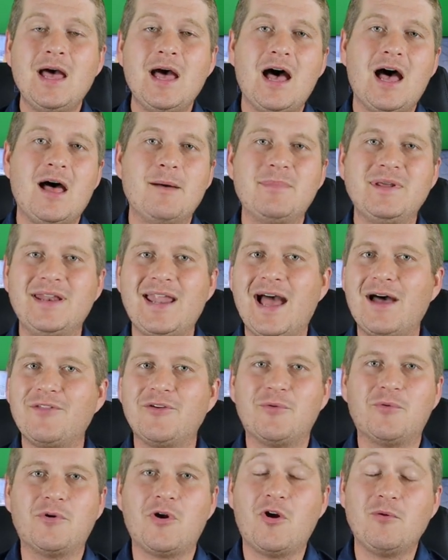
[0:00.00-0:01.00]
But now
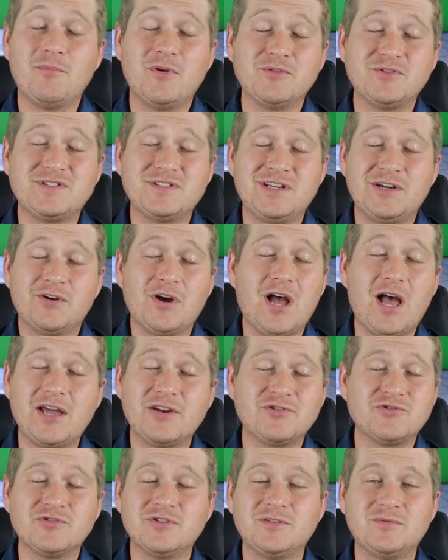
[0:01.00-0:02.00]
that we're almost near
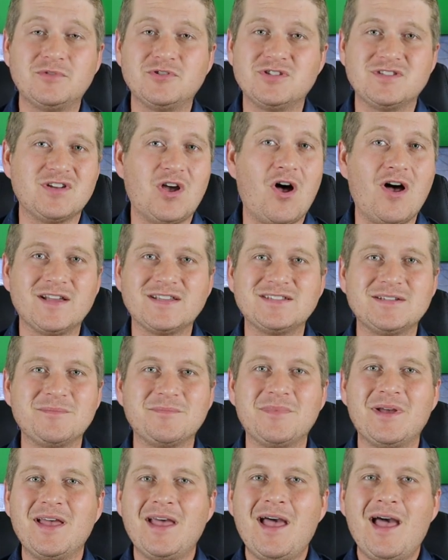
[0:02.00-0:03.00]
100, which is
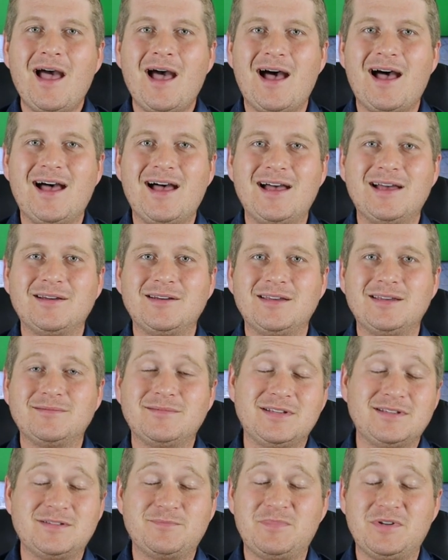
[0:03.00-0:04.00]
awesome,
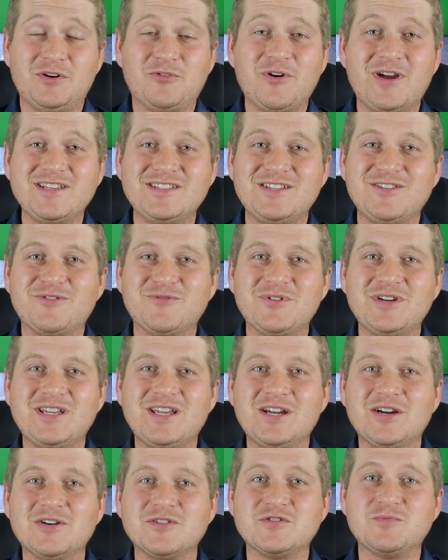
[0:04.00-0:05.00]
it's been a crazy 3
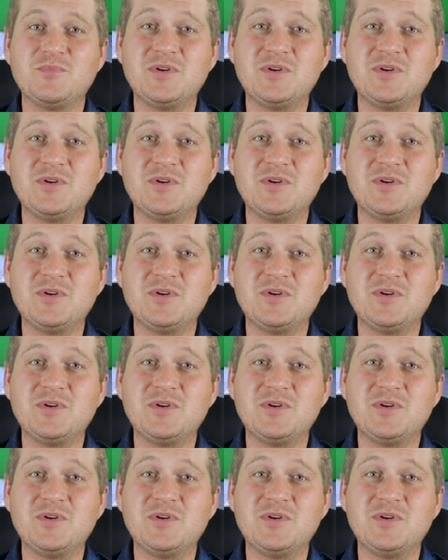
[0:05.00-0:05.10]
years.